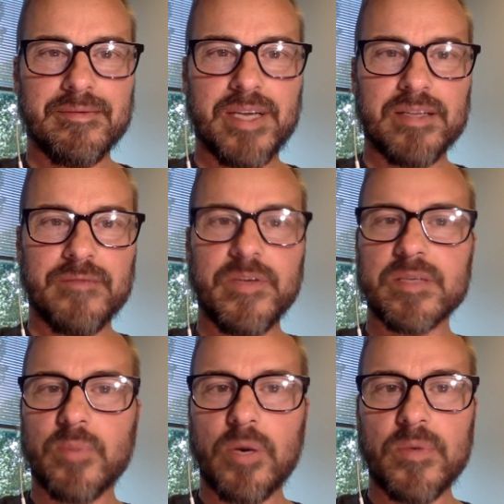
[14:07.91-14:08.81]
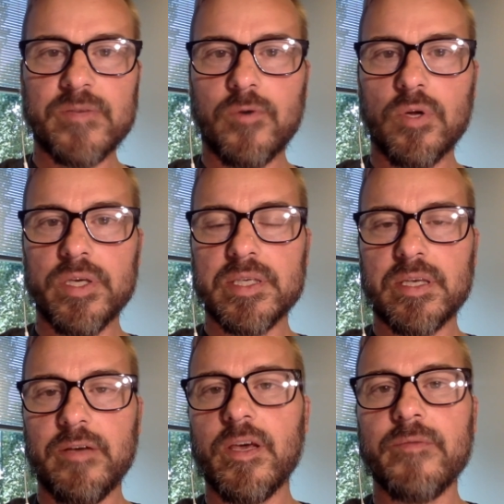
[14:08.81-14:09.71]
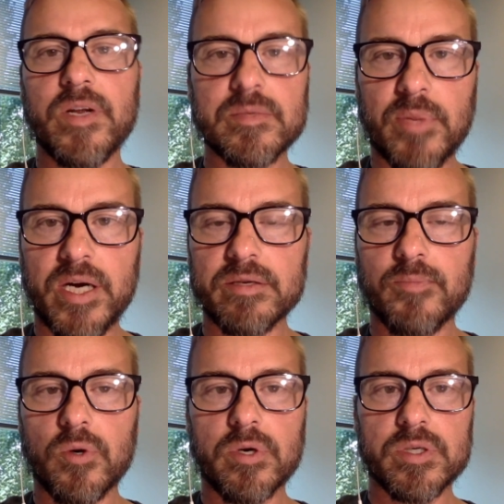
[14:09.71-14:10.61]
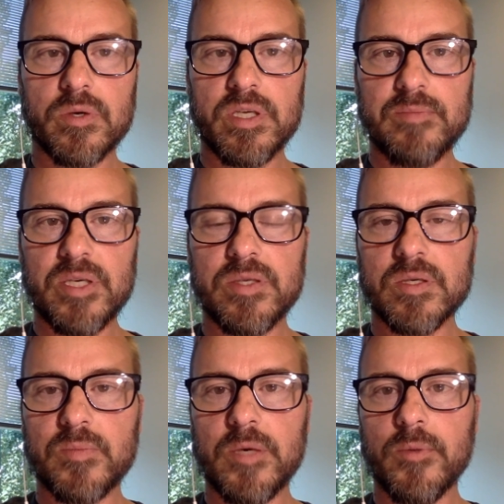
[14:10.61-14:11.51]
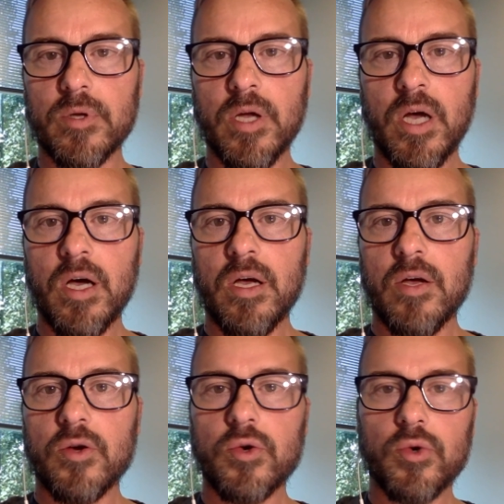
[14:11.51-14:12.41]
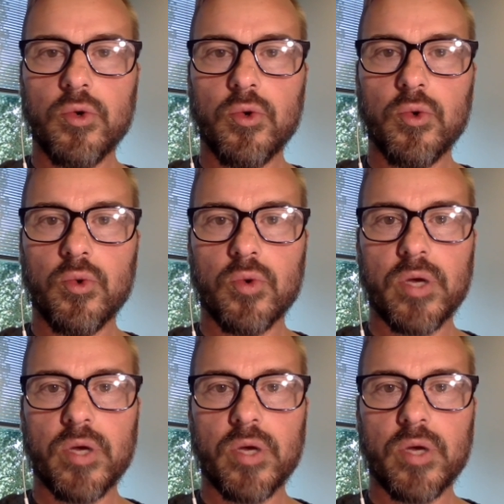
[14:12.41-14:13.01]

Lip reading: defeats the purpose of all these, if it is mileage brokers or these misuse people who